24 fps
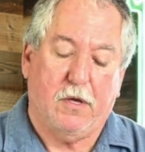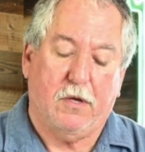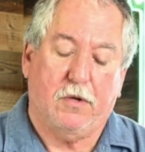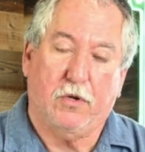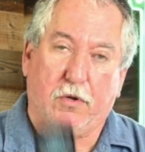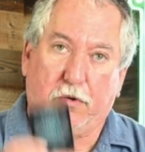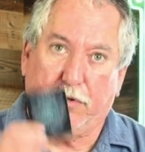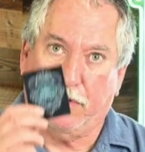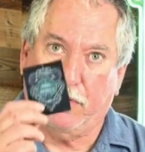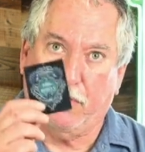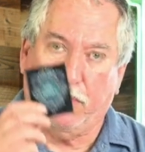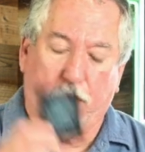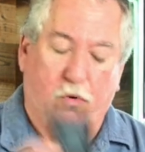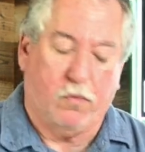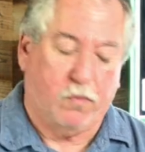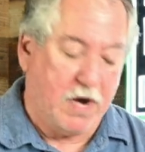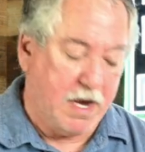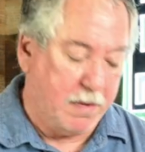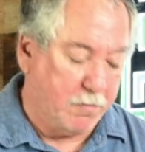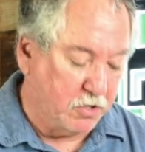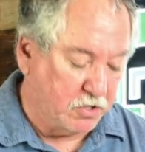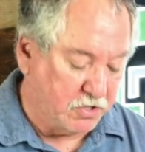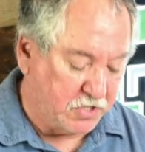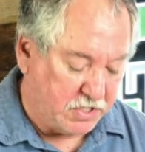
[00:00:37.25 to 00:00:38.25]
Your Tool
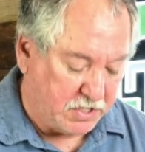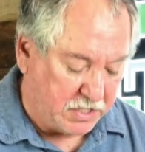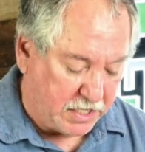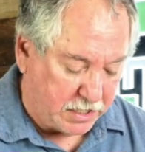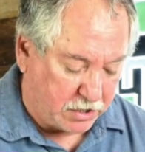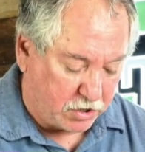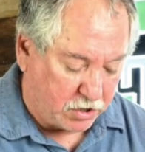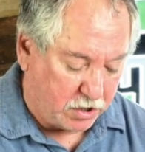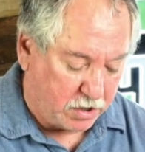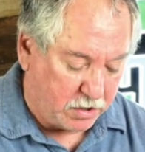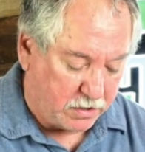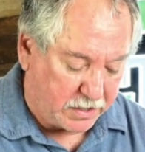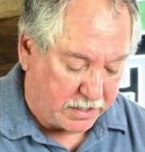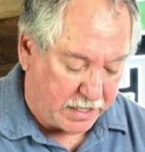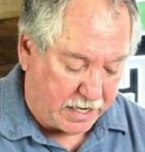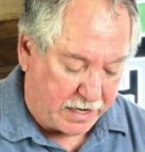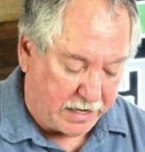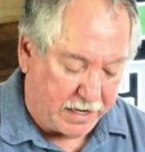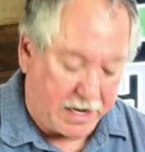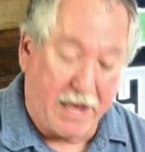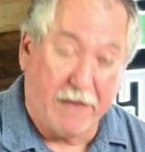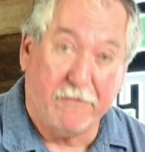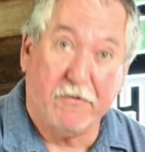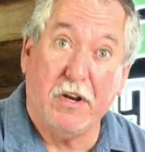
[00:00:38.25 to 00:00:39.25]
Rebel sticker,
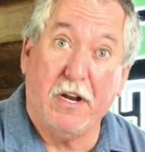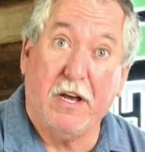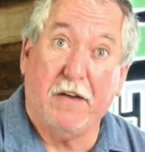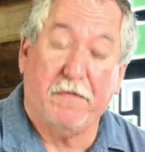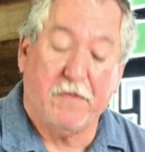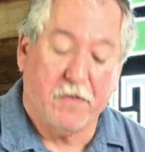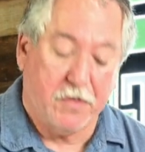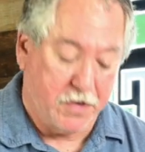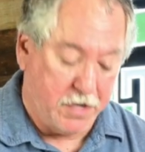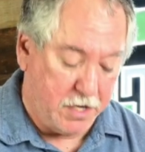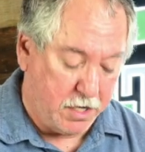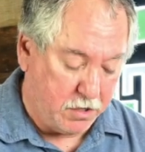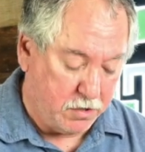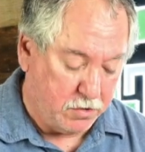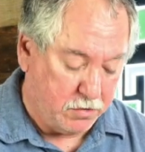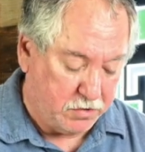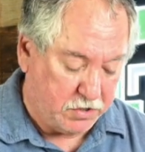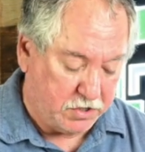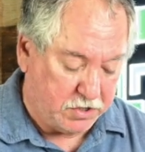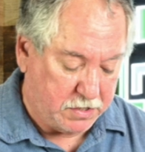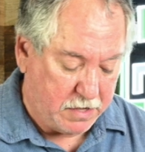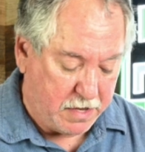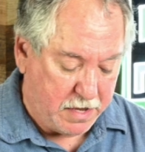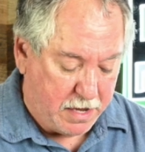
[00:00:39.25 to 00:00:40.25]
can't have enough of
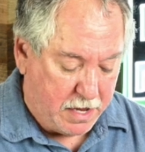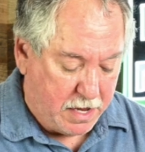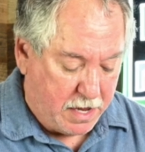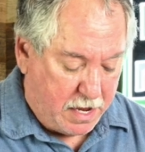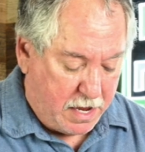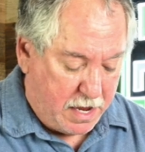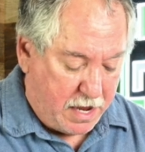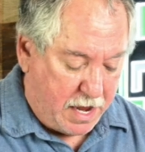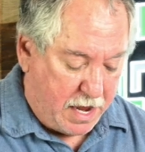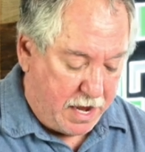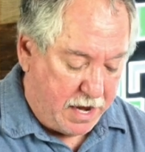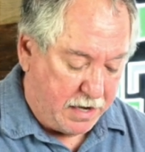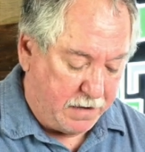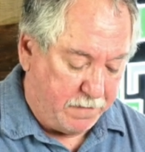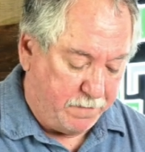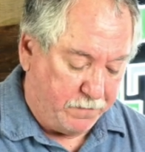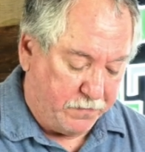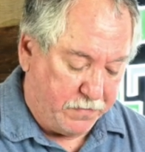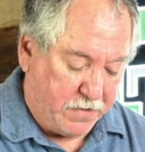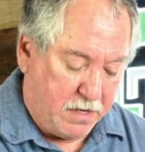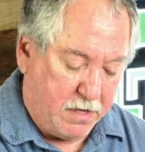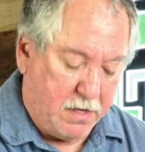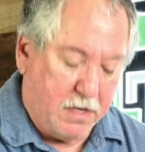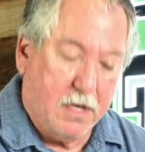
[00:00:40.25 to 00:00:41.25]
those. And
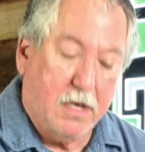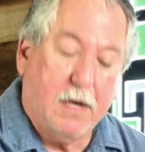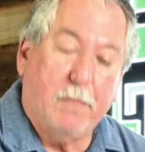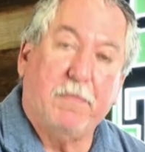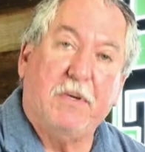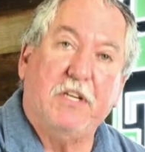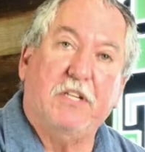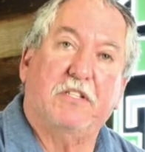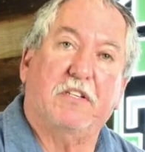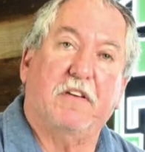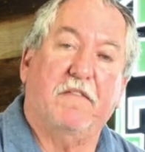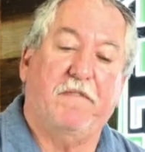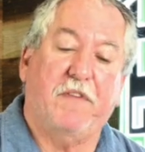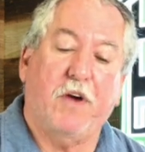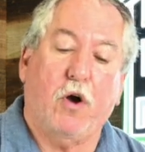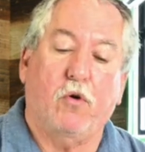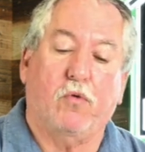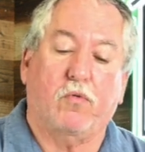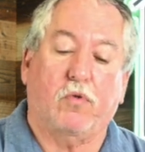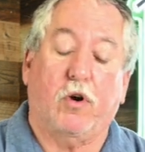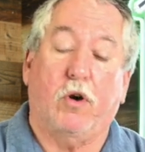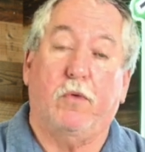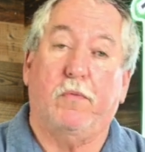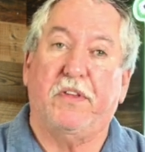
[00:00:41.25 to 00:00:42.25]
a piece of
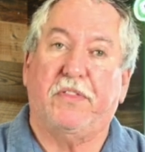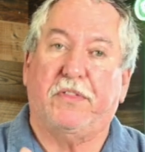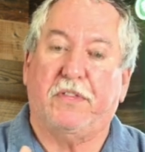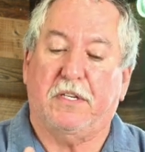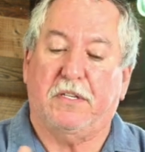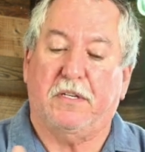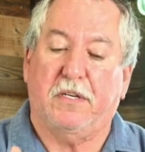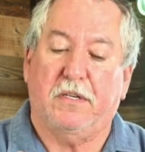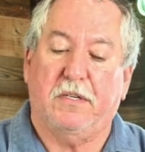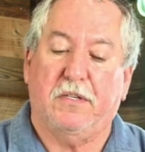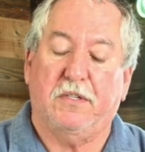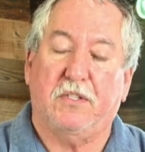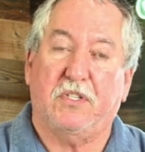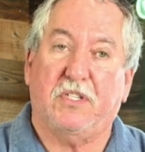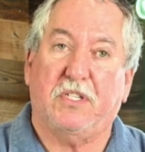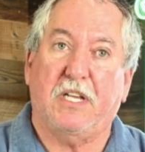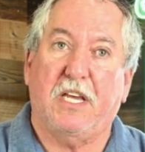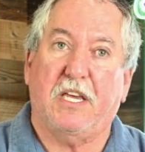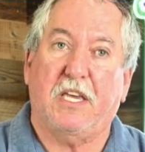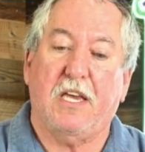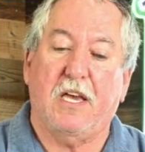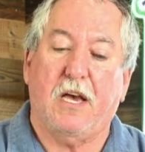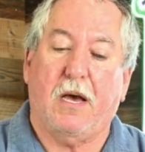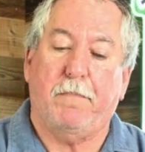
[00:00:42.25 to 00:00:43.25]
Velcro with the
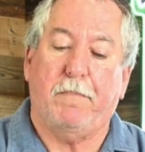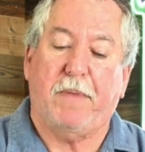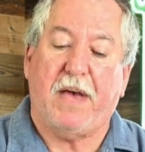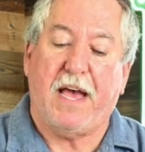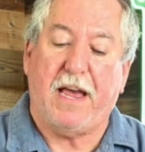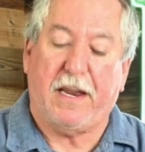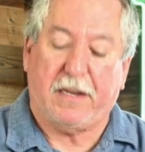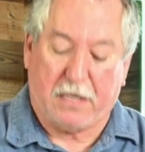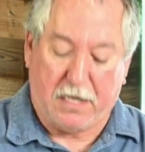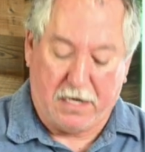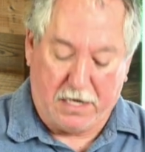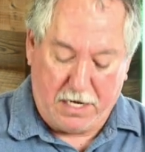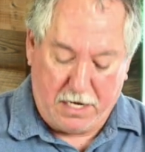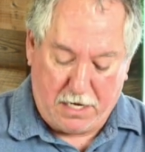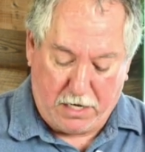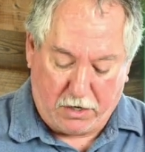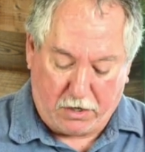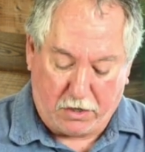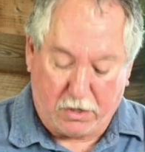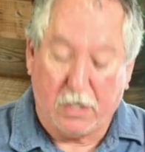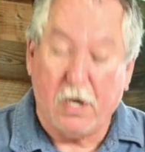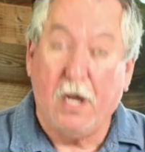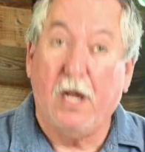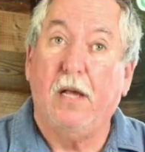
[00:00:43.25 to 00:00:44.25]
sticky on back and
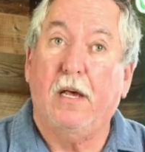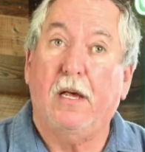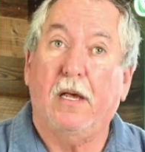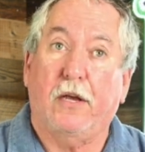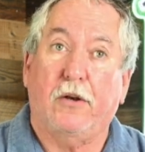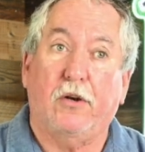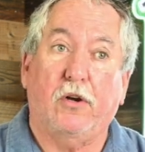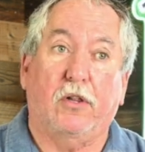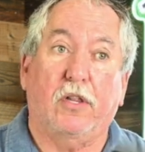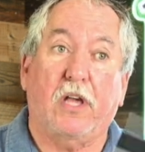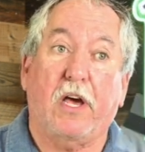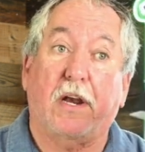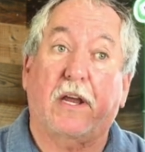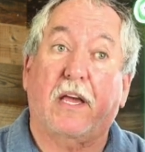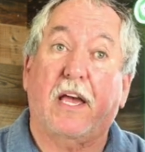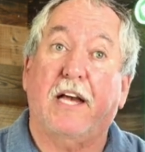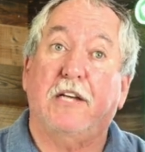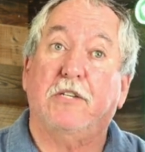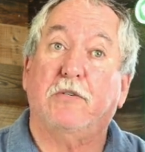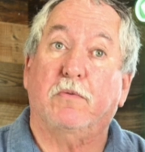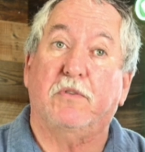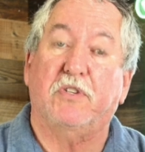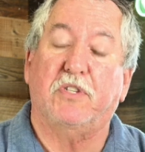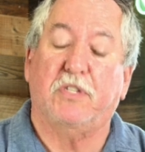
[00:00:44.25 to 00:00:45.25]
here. I know a lot of
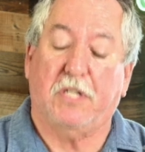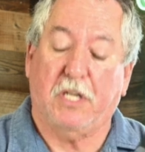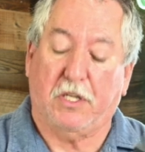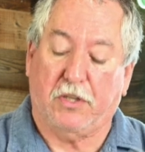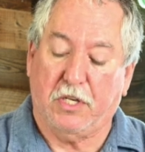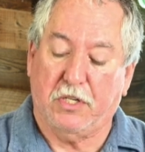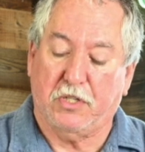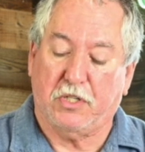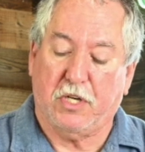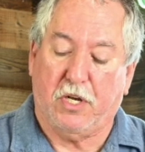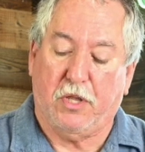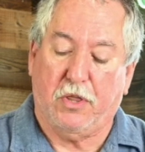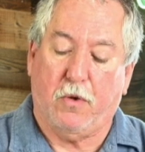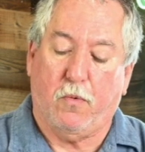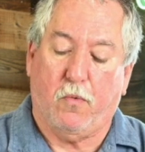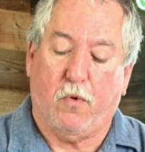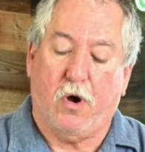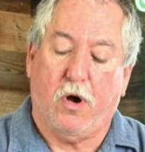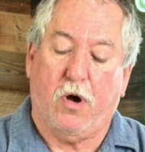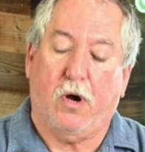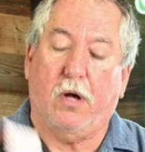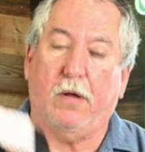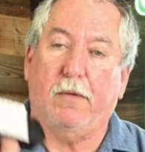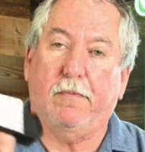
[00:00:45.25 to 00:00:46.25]
guys will stick this on the
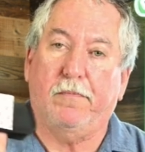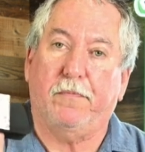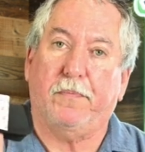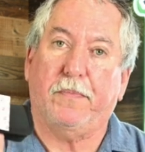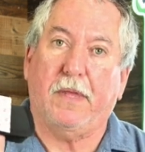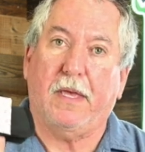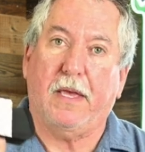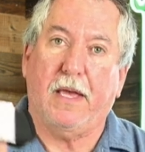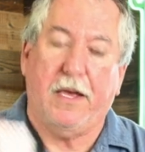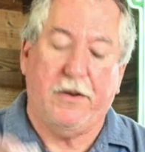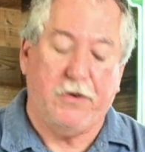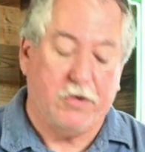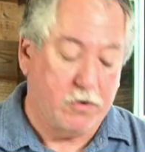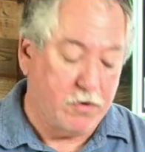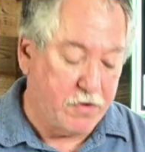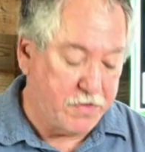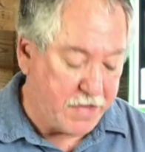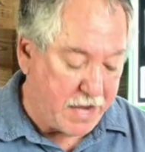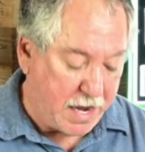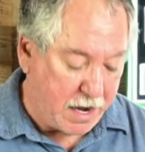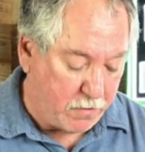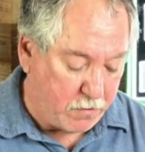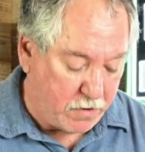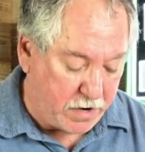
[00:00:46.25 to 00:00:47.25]
wall and do it
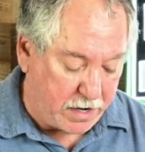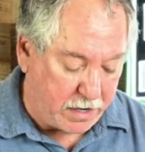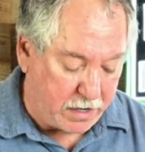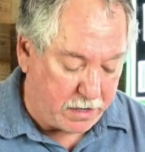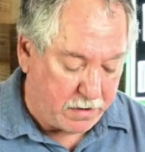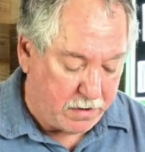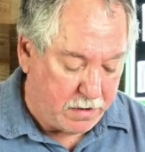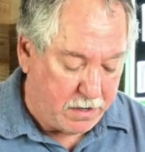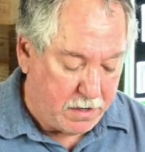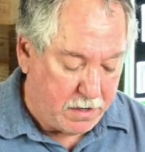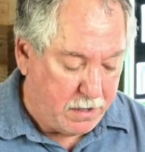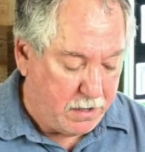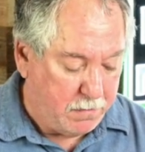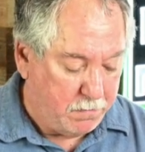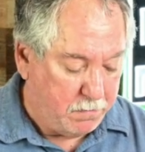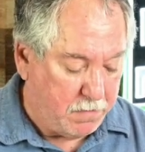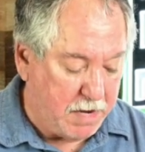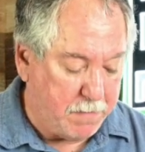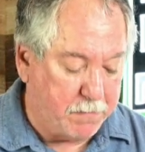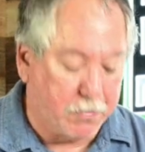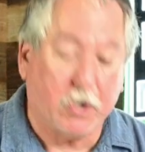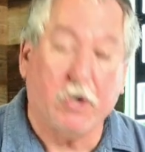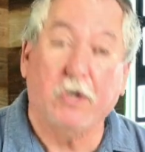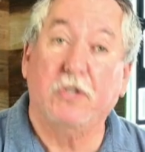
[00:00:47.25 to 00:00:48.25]
that way.
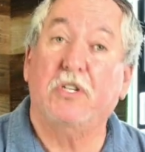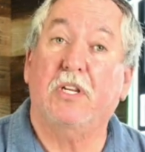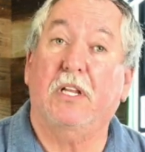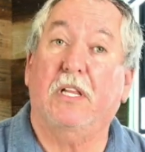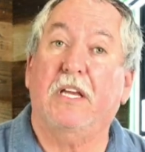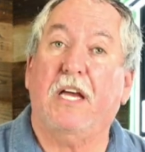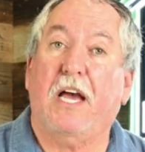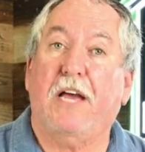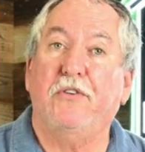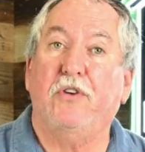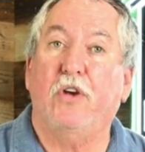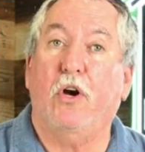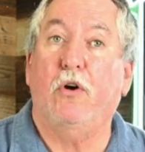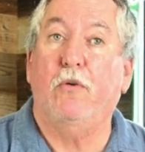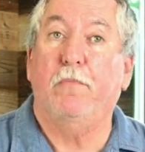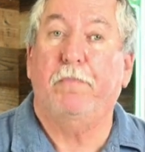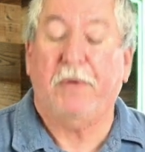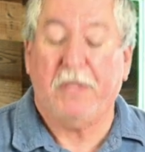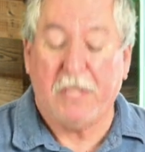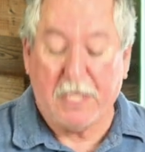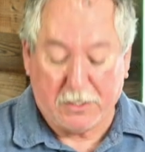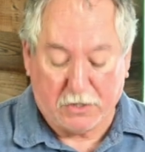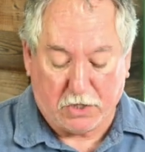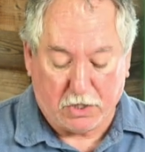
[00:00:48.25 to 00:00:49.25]
Me personally, I don't,
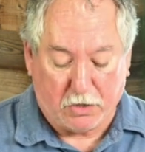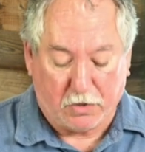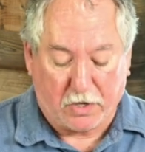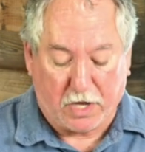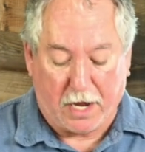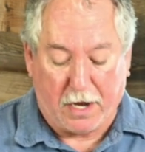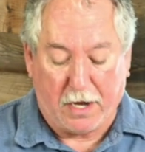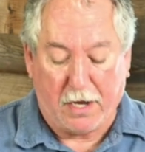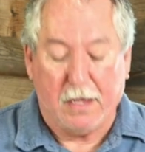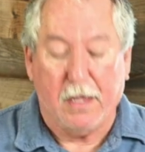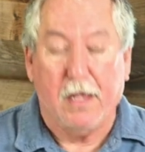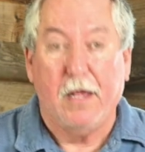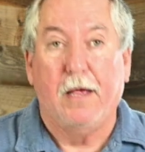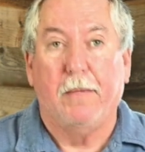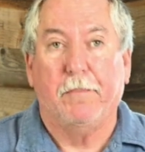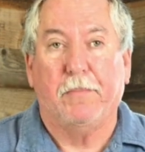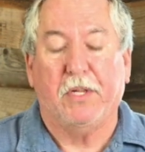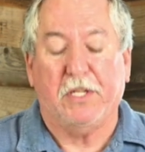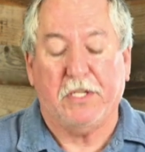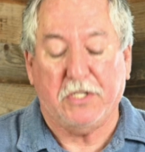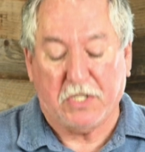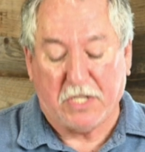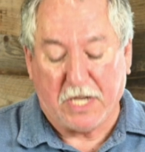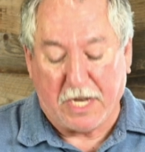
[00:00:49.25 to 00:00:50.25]
but that's okay. But
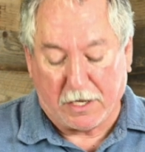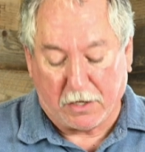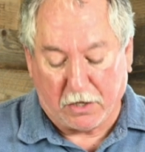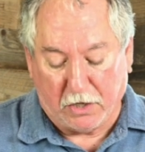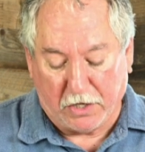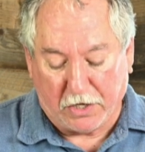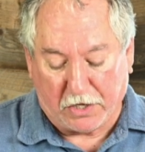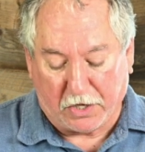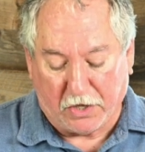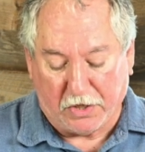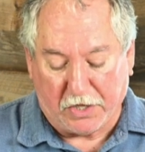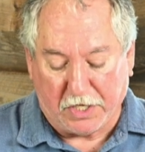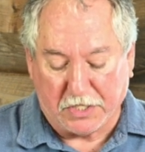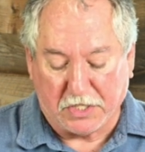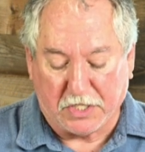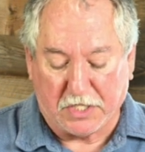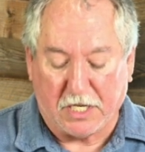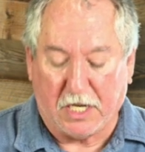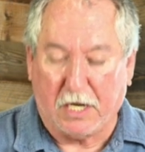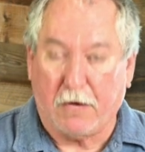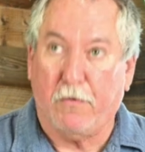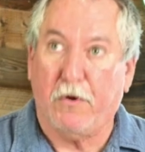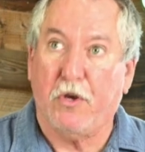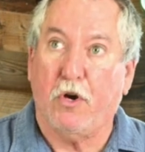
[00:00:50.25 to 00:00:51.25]
let's take a look at this
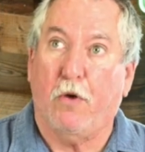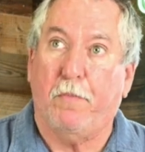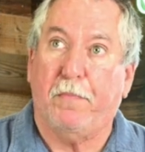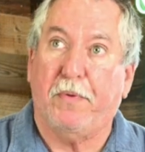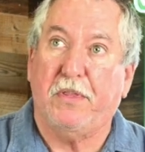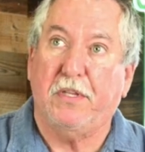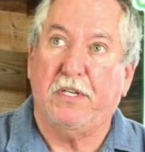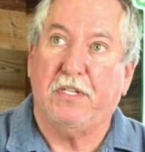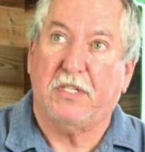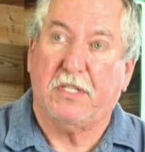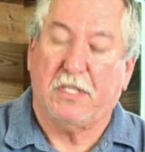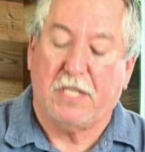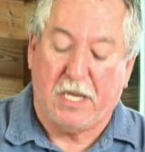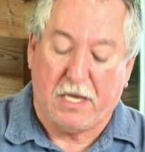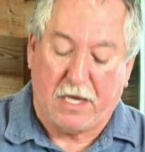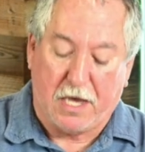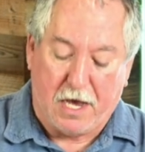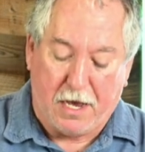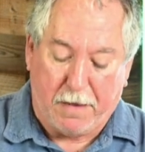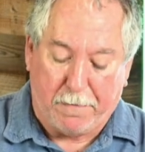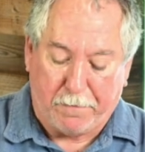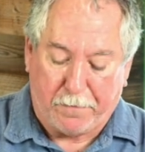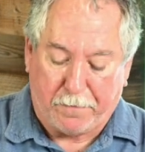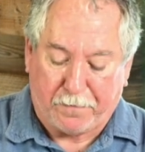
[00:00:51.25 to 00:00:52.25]
one. We open this thing
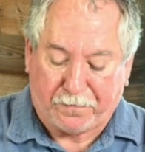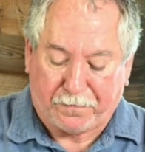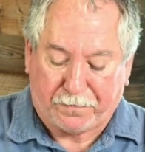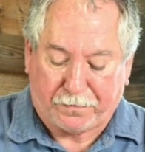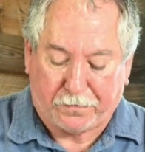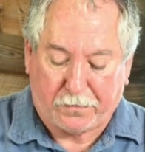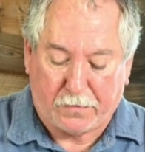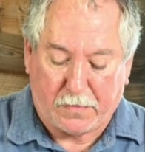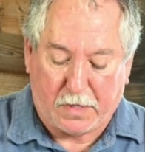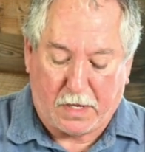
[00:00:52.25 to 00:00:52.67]
up.